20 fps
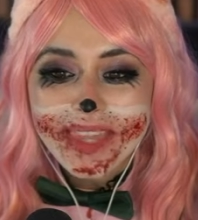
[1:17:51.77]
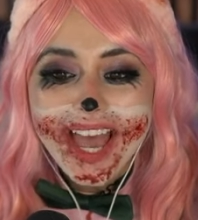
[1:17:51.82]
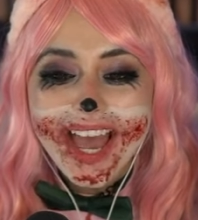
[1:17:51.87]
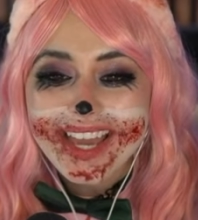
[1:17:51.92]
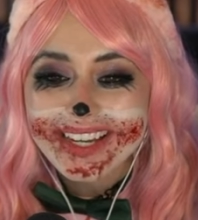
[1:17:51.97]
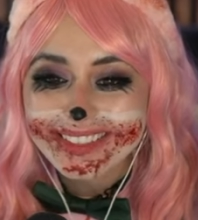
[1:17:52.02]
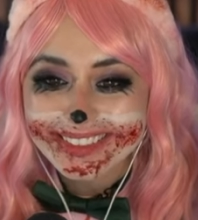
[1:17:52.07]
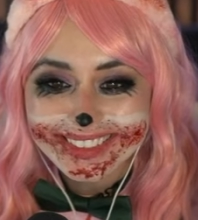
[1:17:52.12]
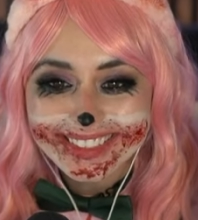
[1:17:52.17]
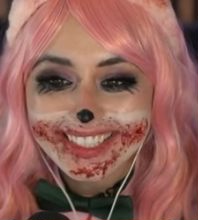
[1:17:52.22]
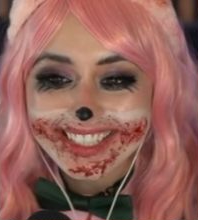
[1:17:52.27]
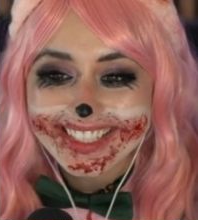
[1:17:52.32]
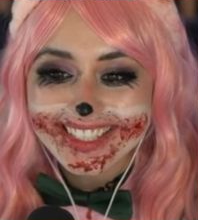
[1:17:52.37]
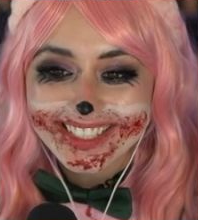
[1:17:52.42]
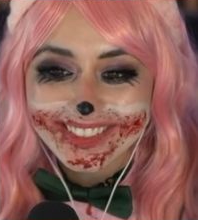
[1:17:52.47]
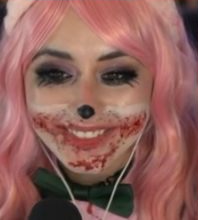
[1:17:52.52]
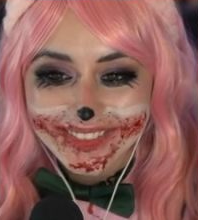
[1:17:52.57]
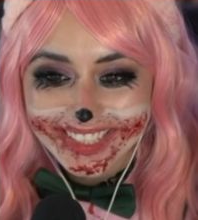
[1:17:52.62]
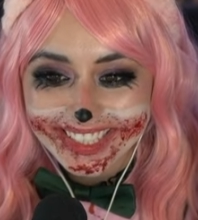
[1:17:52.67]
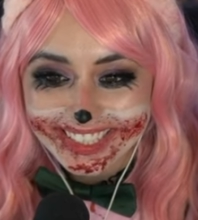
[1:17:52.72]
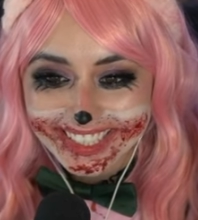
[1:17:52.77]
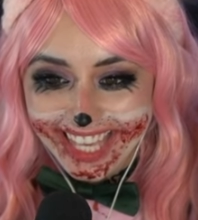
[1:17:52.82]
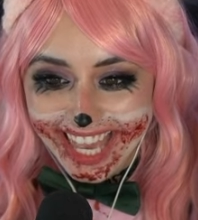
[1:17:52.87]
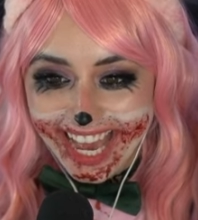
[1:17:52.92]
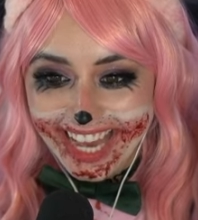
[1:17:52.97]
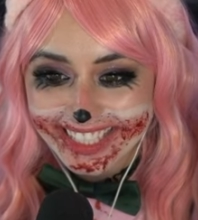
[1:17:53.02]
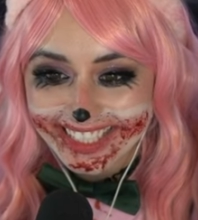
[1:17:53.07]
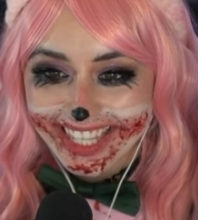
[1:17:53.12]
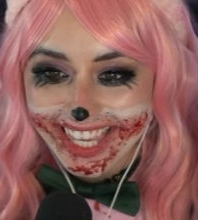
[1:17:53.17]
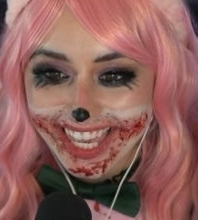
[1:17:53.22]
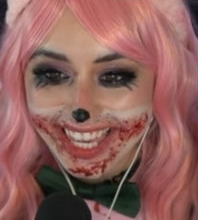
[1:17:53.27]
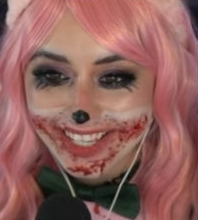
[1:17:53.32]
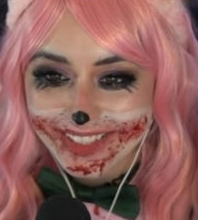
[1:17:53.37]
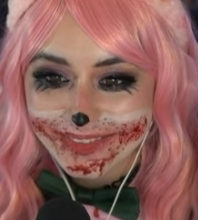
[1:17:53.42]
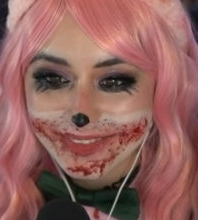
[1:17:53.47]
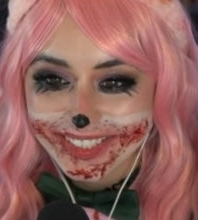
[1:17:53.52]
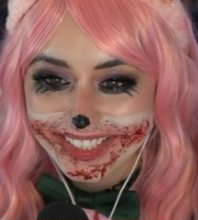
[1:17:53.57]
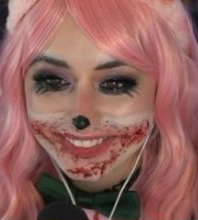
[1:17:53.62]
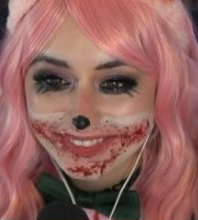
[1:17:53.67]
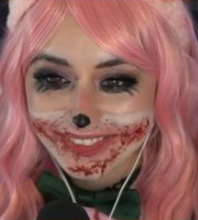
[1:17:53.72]
don't think it's a real cat
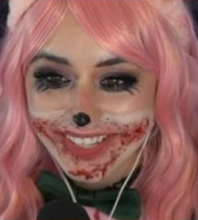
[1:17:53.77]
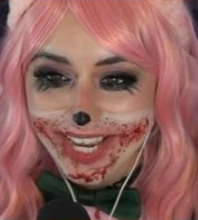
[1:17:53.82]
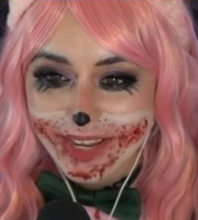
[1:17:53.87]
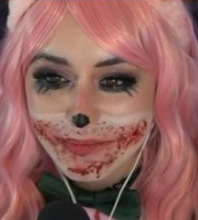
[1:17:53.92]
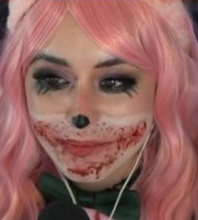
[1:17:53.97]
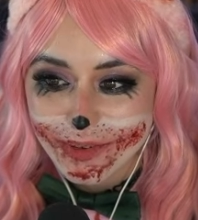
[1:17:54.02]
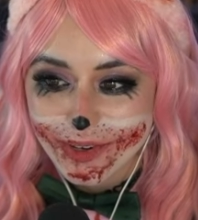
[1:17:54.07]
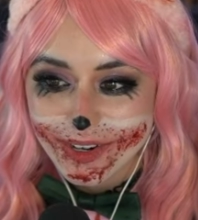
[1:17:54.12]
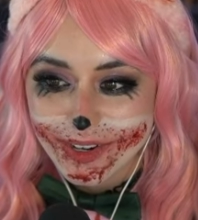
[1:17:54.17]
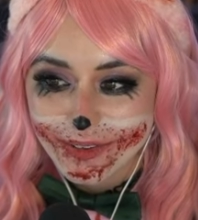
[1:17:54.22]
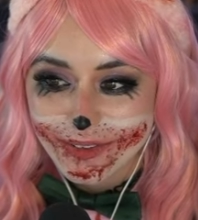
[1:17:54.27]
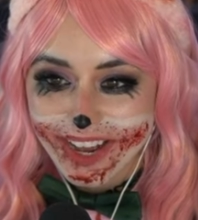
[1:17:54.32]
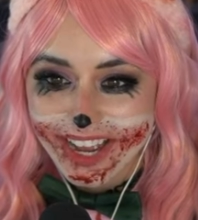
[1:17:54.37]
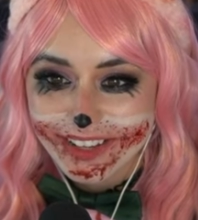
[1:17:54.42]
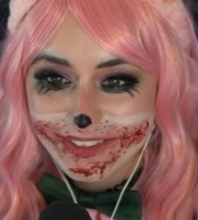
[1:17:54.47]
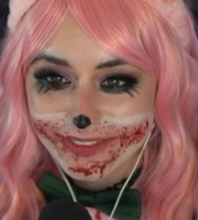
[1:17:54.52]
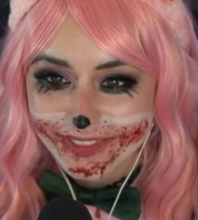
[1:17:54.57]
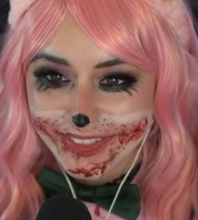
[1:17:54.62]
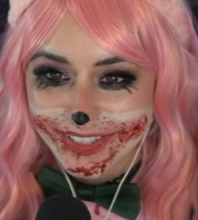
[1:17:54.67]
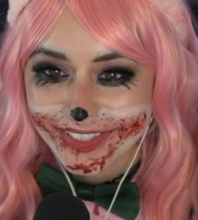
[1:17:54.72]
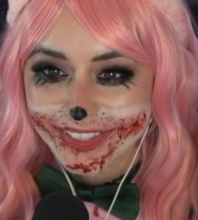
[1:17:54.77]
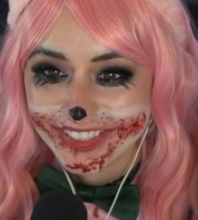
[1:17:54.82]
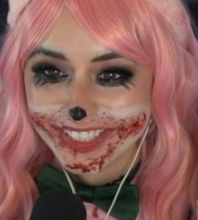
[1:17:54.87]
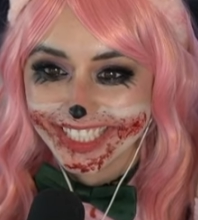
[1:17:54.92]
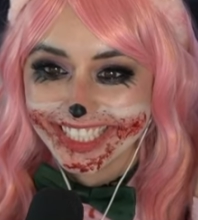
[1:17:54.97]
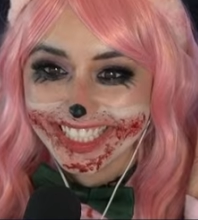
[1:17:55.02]
game. My poor waifu.